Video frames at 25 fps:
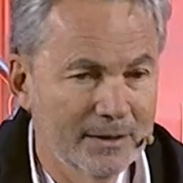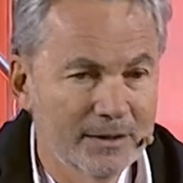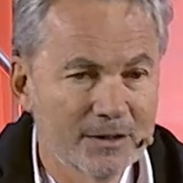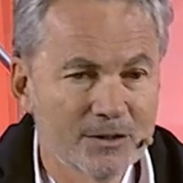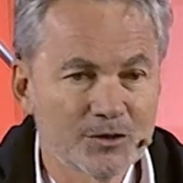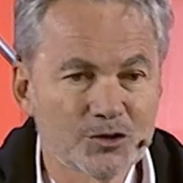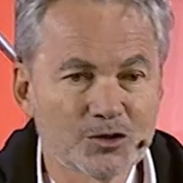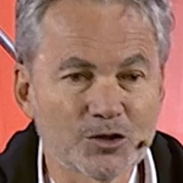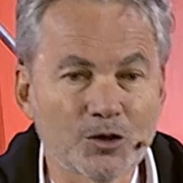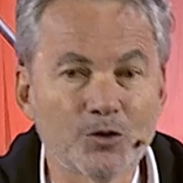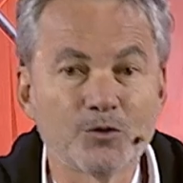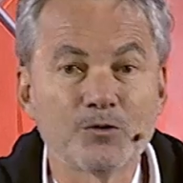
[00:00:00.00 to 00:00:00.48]

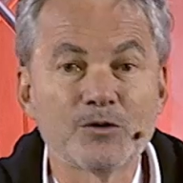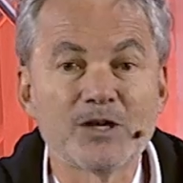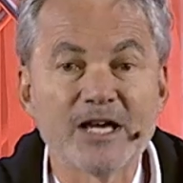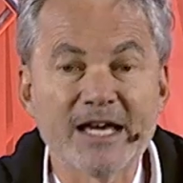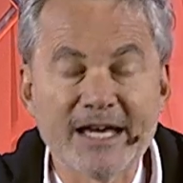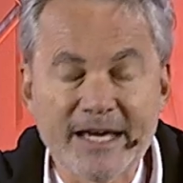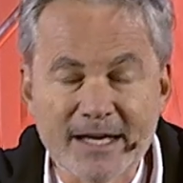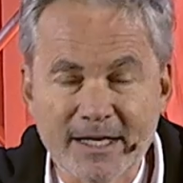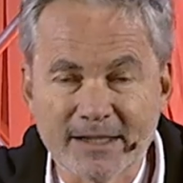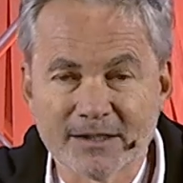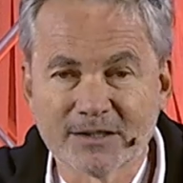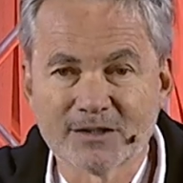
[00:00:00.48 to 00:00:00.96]
So
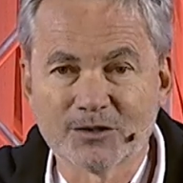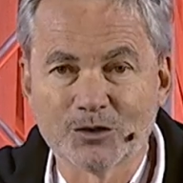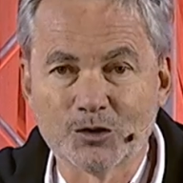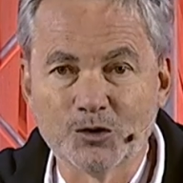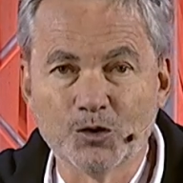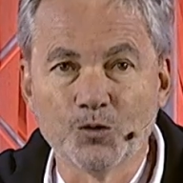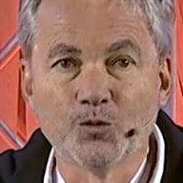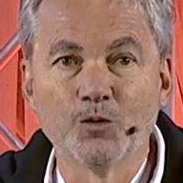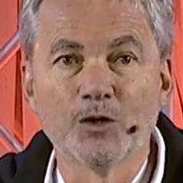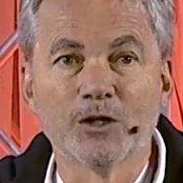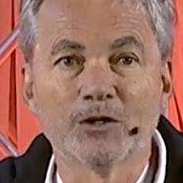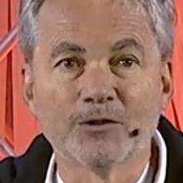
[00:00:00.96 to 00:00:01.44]
yes, you
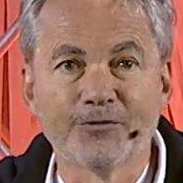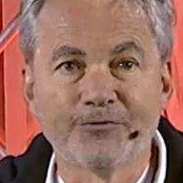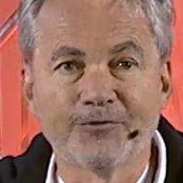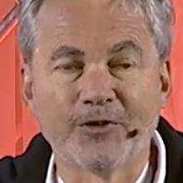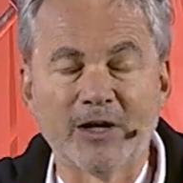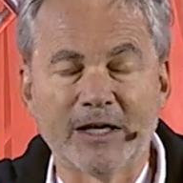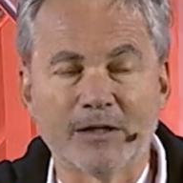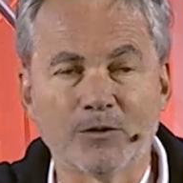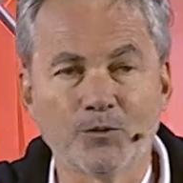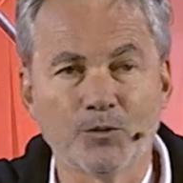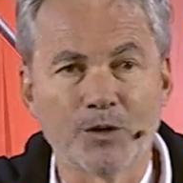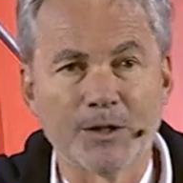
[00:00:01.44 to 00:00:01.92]
will
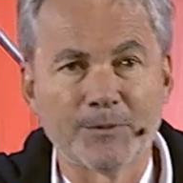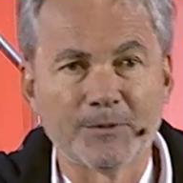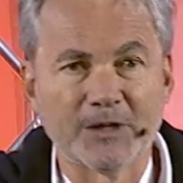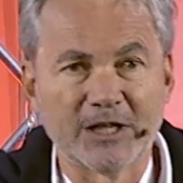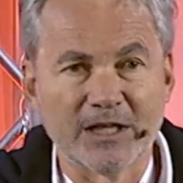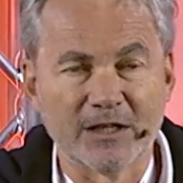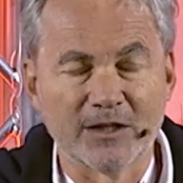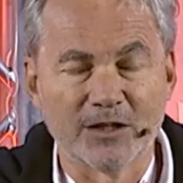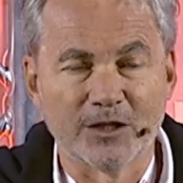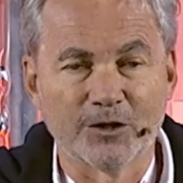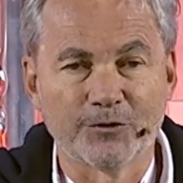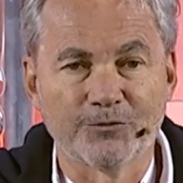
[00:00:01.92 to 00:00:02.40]
find women
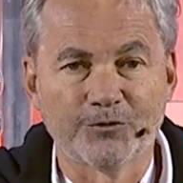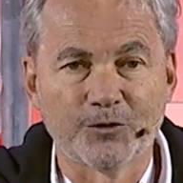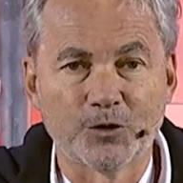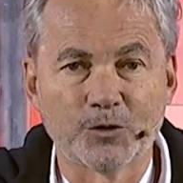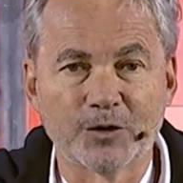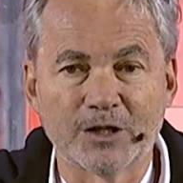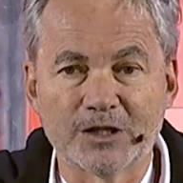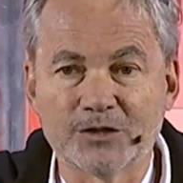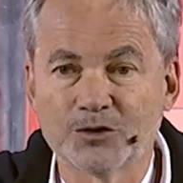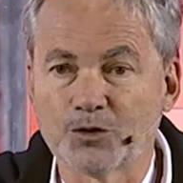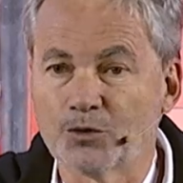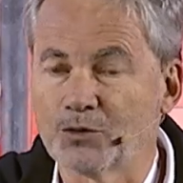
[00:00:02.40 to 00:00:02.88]
in their
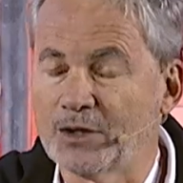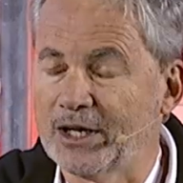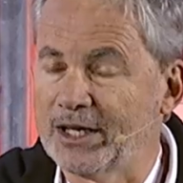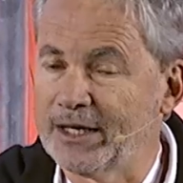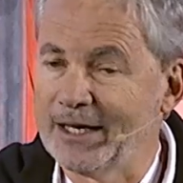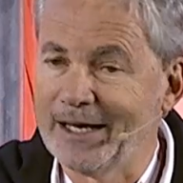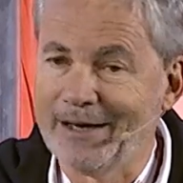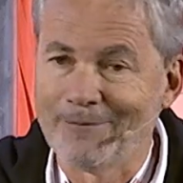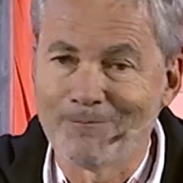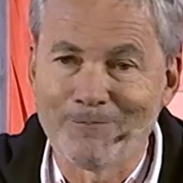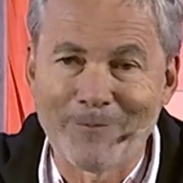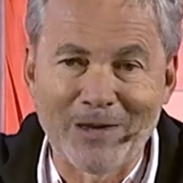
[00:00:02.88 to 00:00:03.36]
40s who can
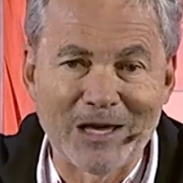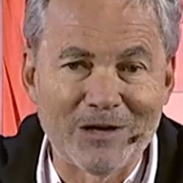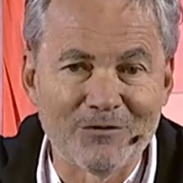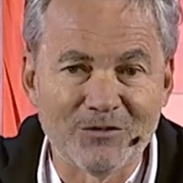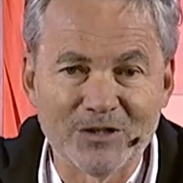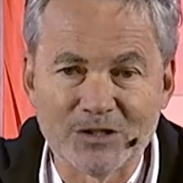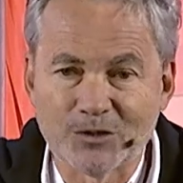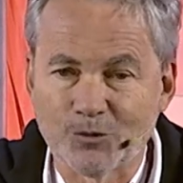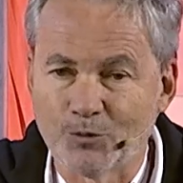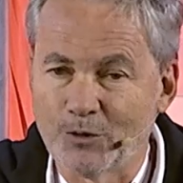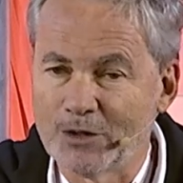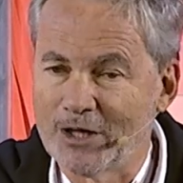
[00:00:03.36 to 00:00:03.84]
have
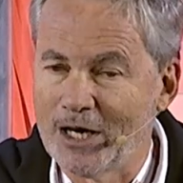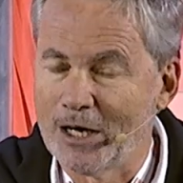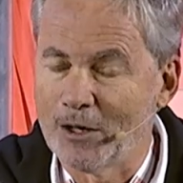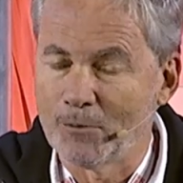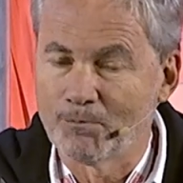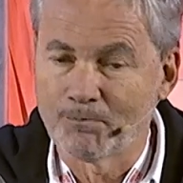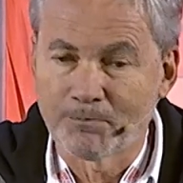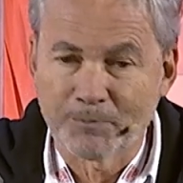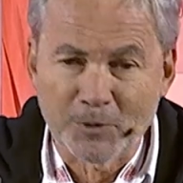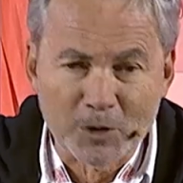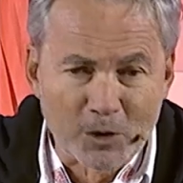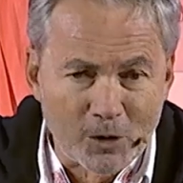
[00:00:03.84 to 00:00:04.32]
babies
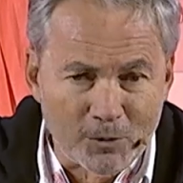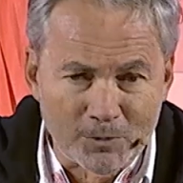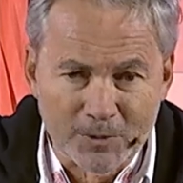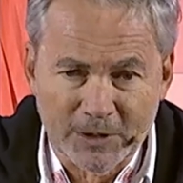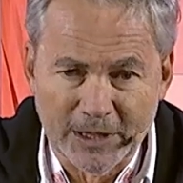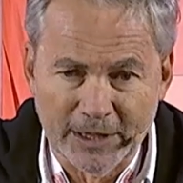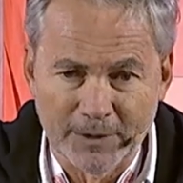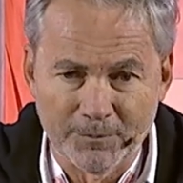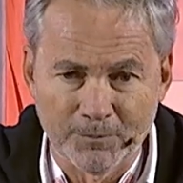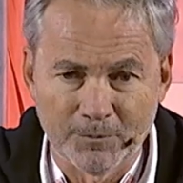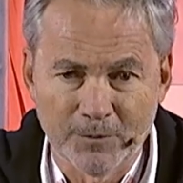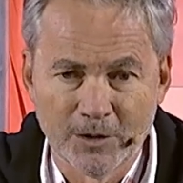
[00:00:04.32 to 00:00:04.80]
without
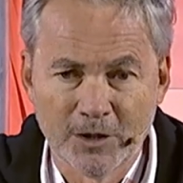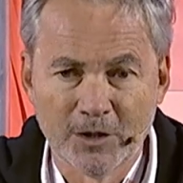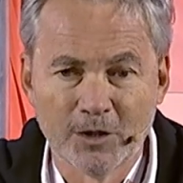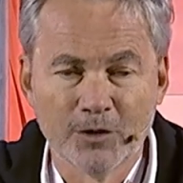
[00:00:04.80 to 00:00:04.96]
problem,